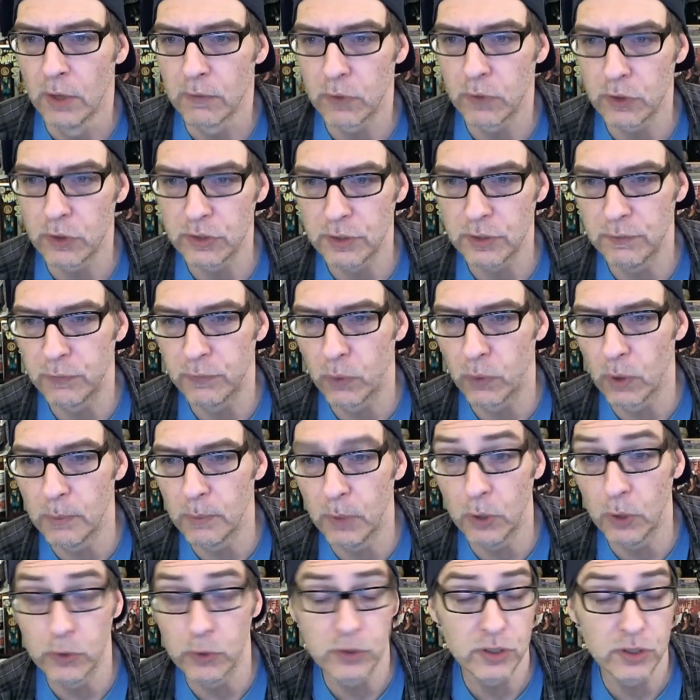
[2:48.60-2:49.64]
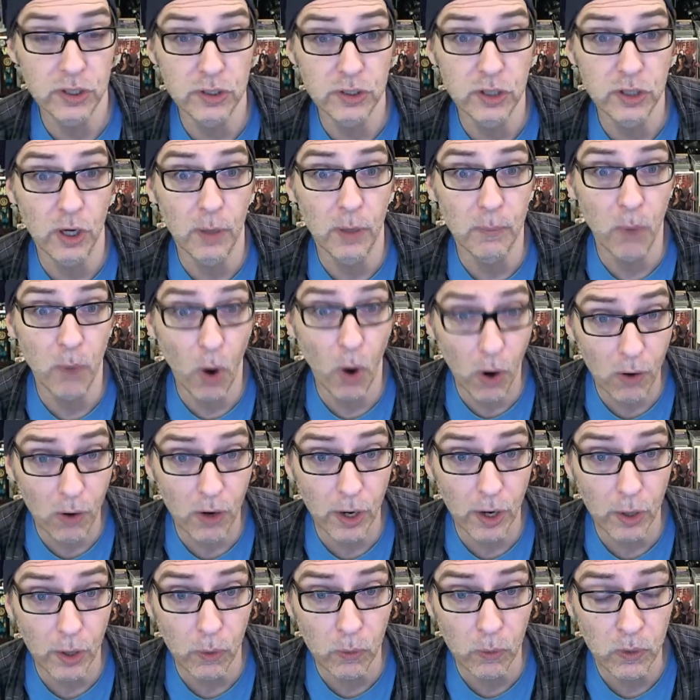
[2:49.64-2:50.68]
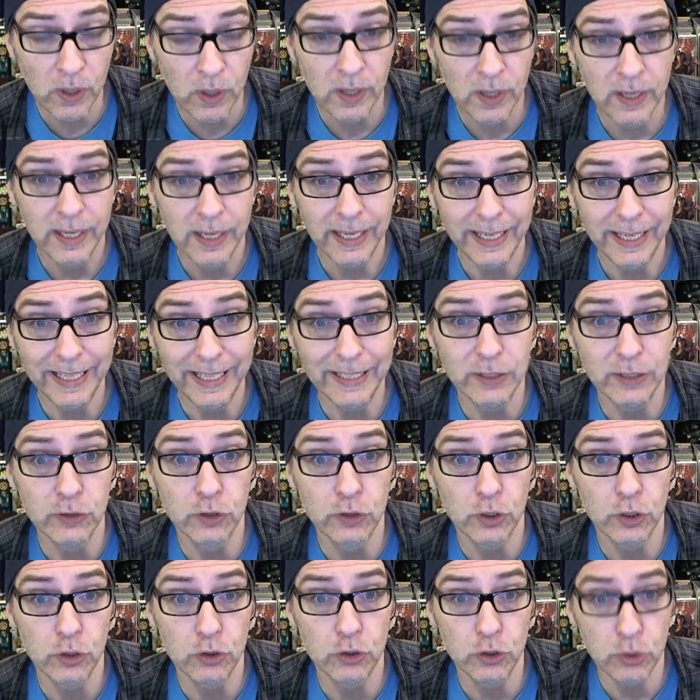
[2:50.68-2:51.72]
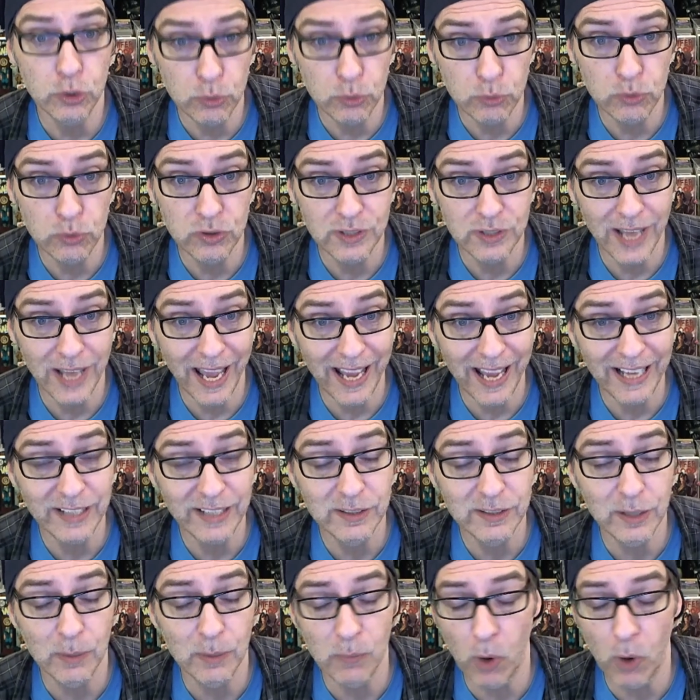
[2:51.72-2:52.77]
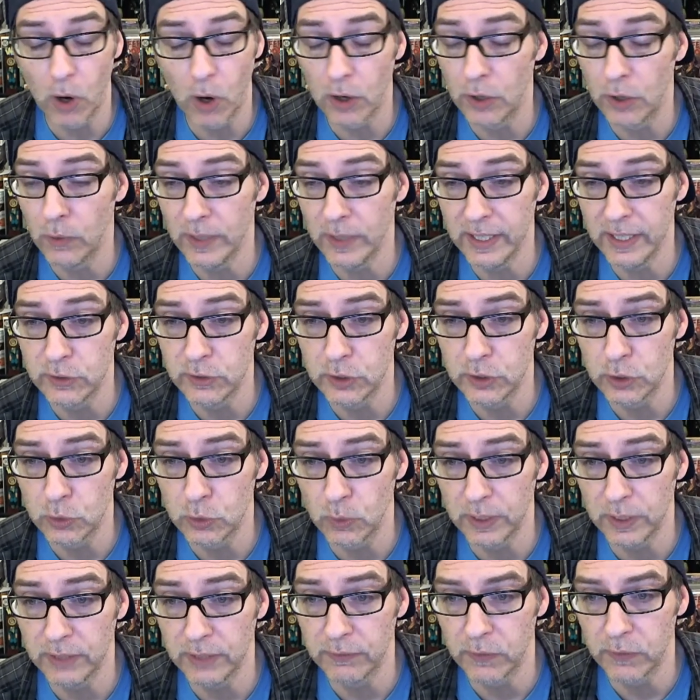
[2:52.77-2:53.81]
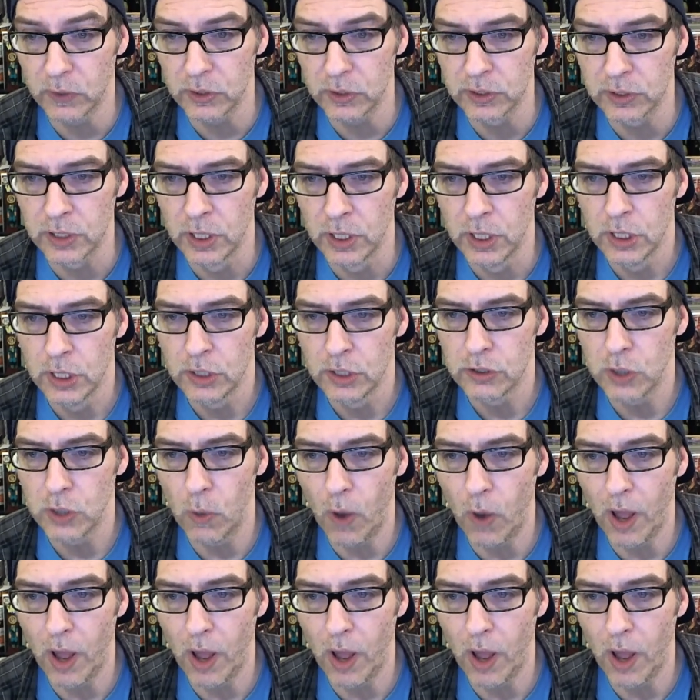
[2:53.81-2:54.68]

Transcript: first and foremost, tomorrow is Tuesday. Tomorrow is the 21st. So